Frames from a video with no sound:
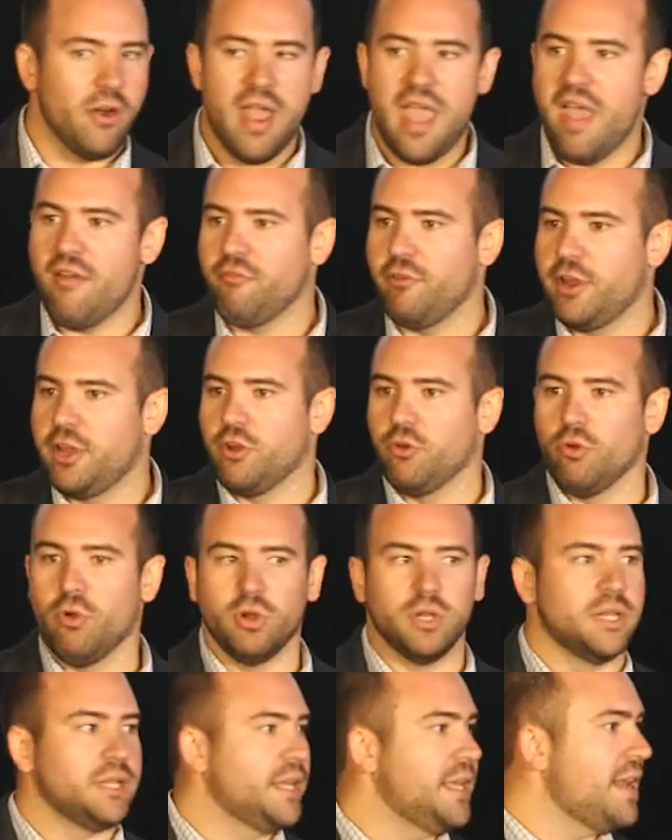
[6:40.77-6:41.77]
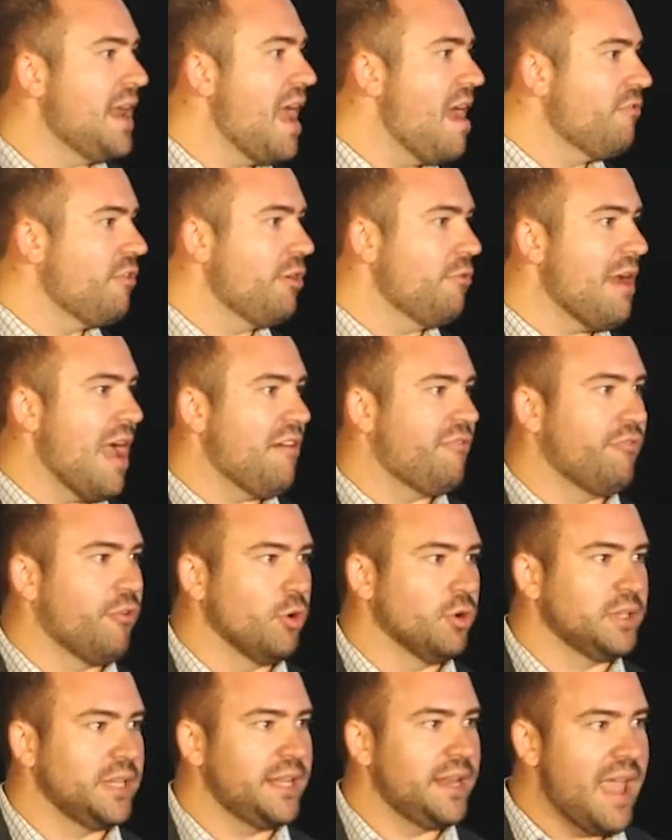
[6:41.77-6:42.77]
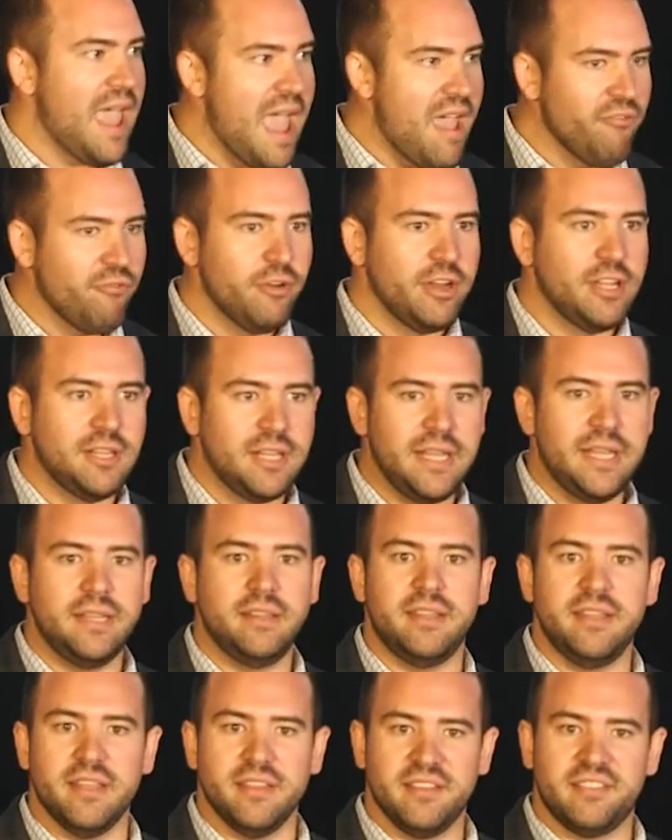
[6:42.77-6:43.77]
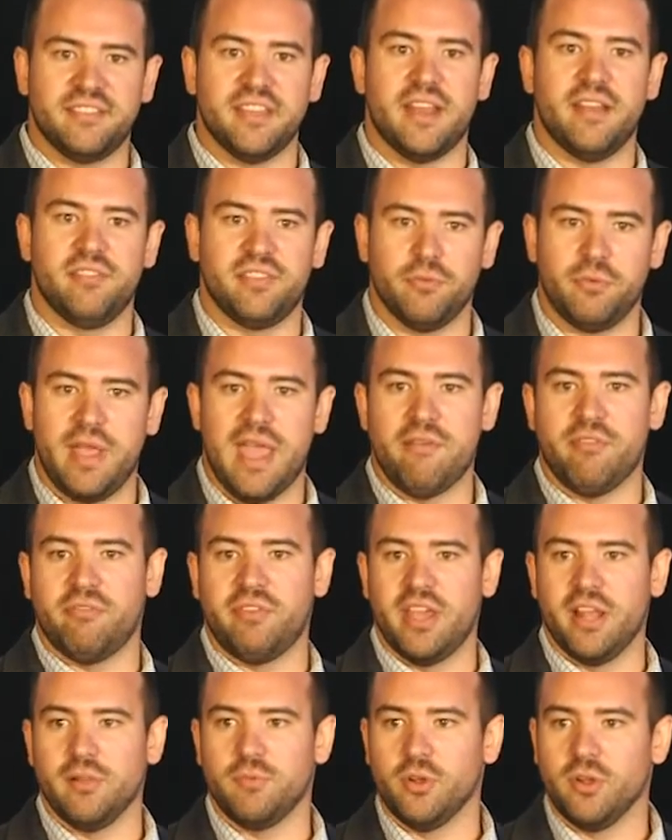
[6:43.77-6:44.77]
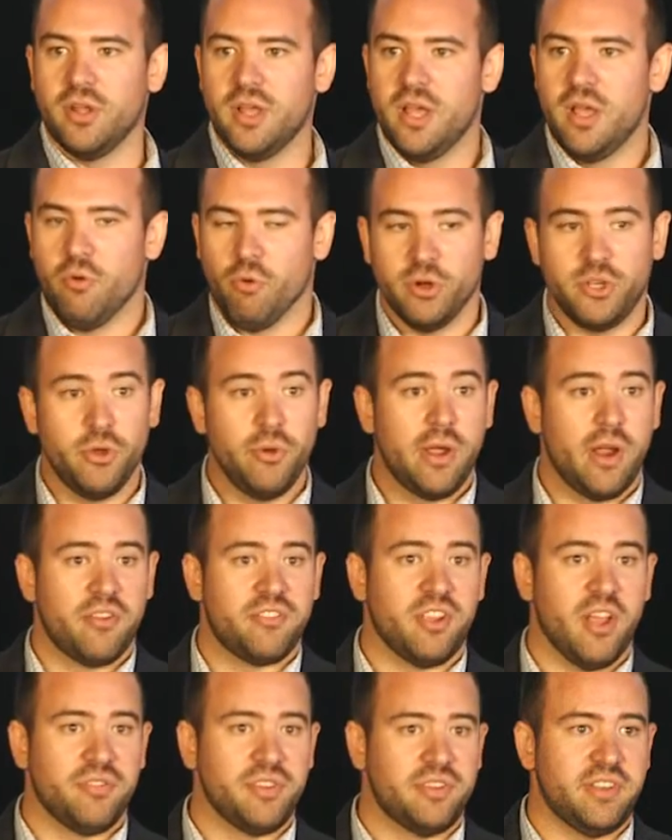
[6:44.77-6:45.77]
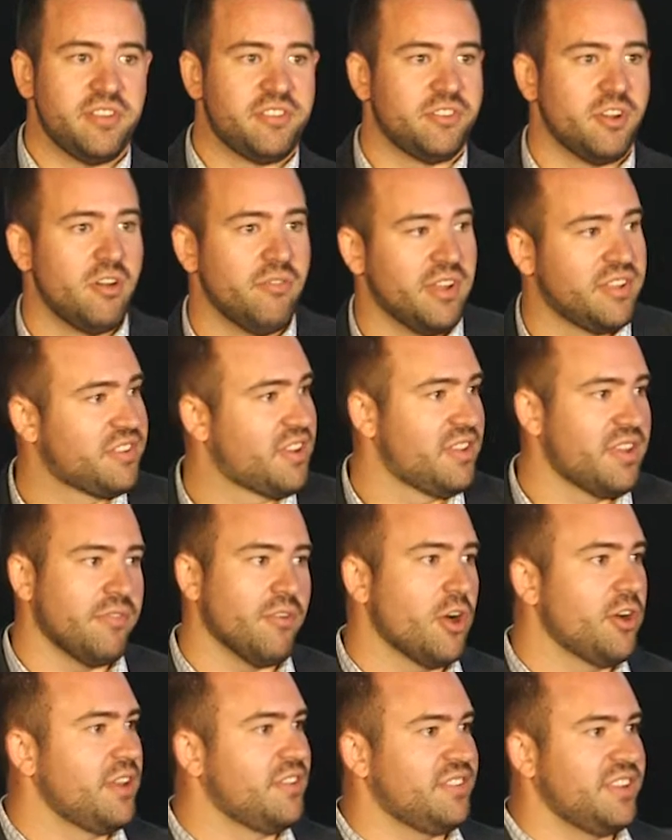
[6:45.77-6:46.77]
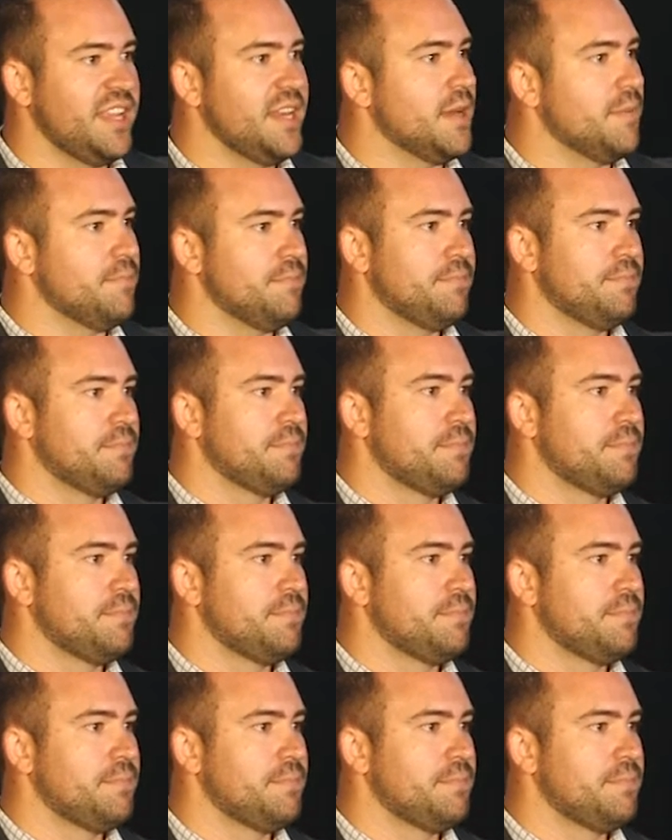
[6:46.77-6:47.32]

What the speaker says: or every Corolla lead, every RAV4 lead, every lead the incentives that we have available, we're doing ourselves a disservice because they've already seen them.